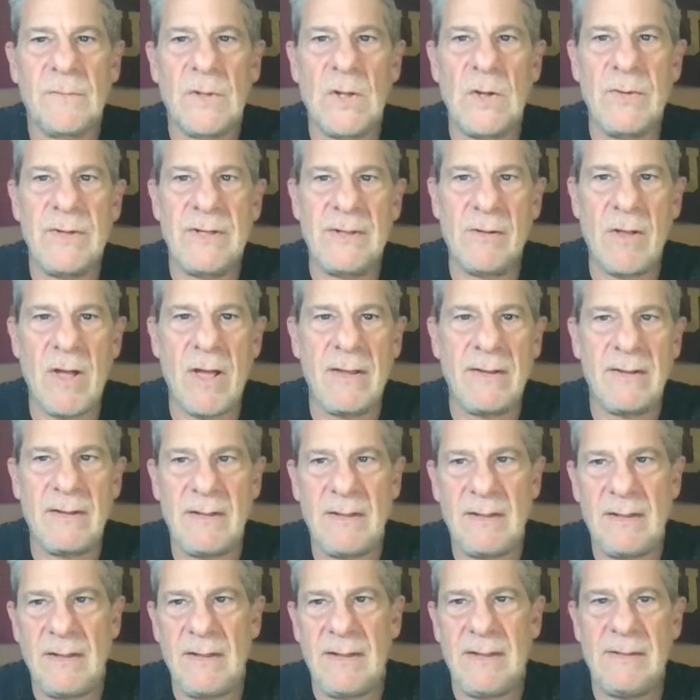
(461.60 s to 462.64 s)
You know,
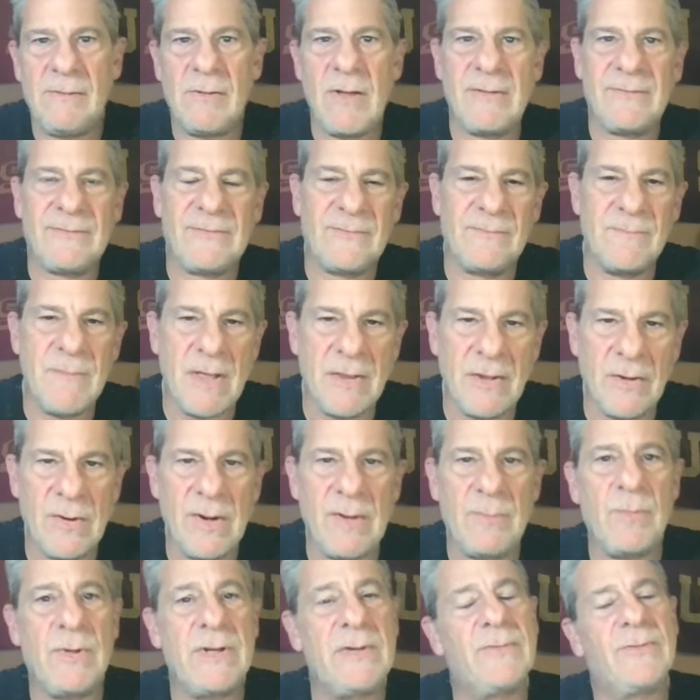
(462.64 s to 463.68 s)
he lost his
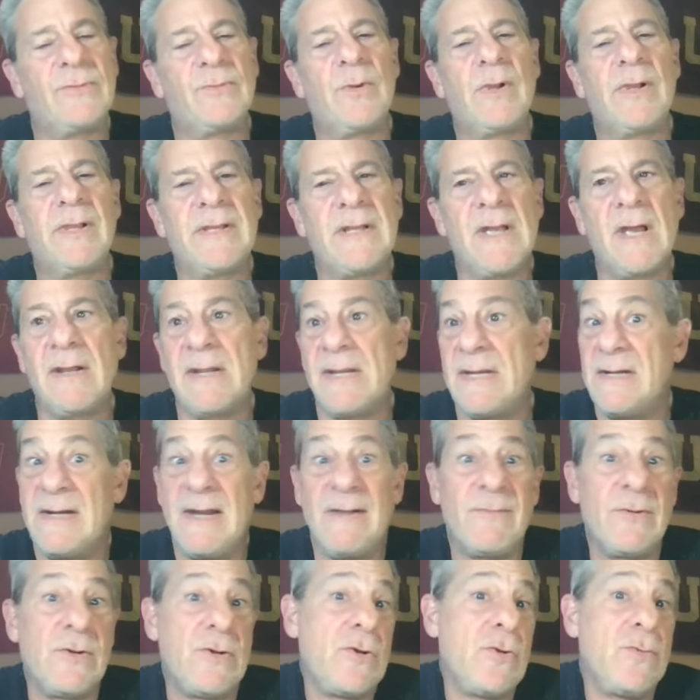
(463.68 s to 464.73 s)
mother when he was really young. He
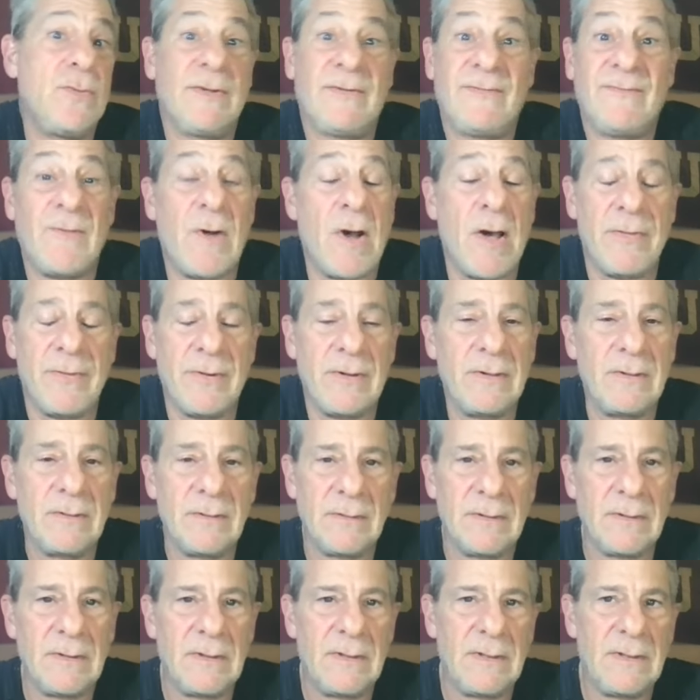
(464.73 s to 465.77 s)
never knew his father.
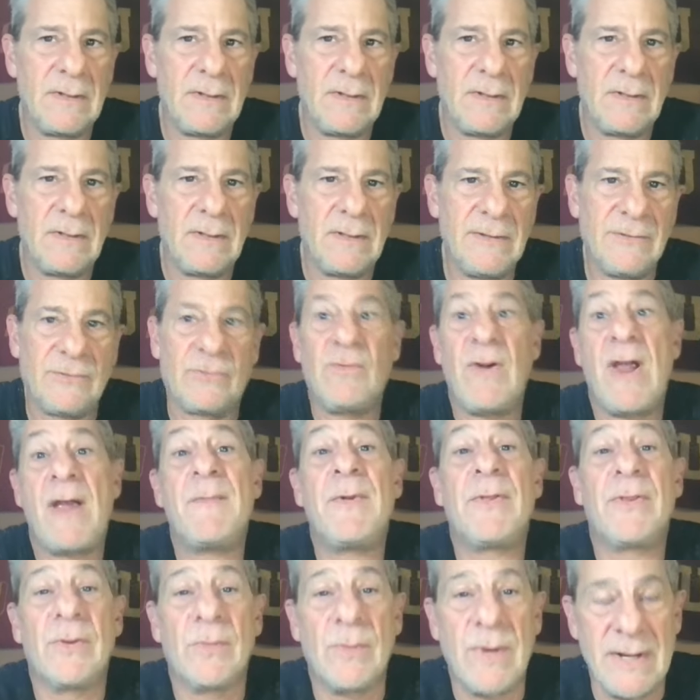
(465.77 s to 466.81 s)
His
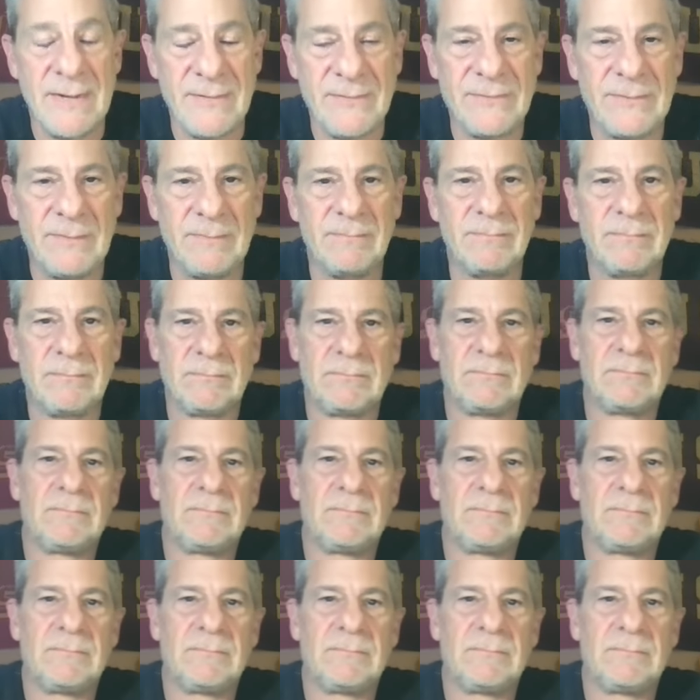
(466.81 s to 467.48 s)
grandmother raised him.